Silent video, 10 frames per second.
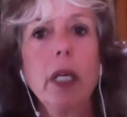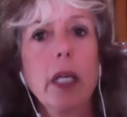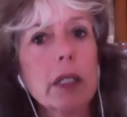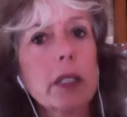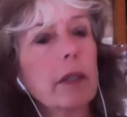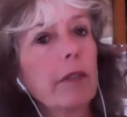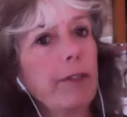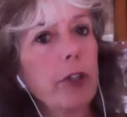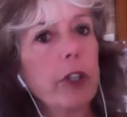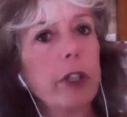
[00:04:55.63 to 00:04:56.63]
It's
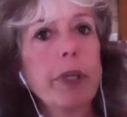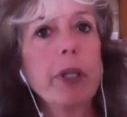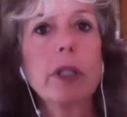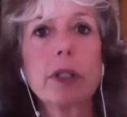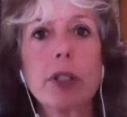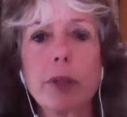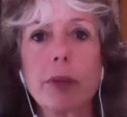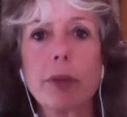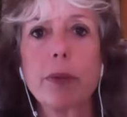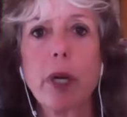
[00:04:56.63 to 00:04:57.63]
for a parent
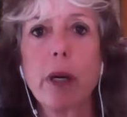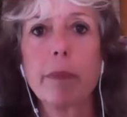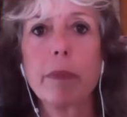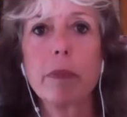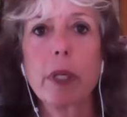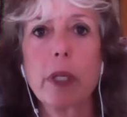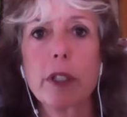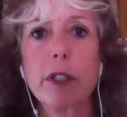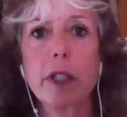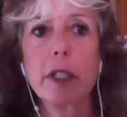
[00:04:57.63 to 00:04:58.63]
who
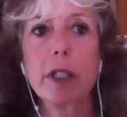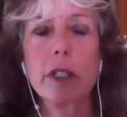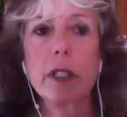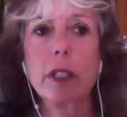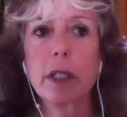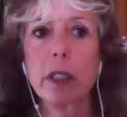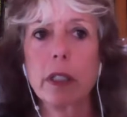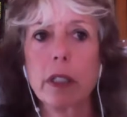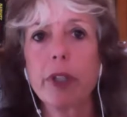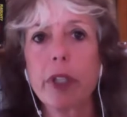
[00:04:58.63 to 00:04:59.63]
is
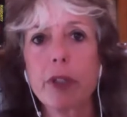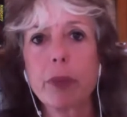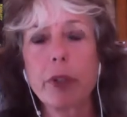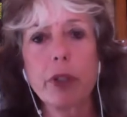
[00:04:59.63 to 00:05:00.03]
dealing with this with their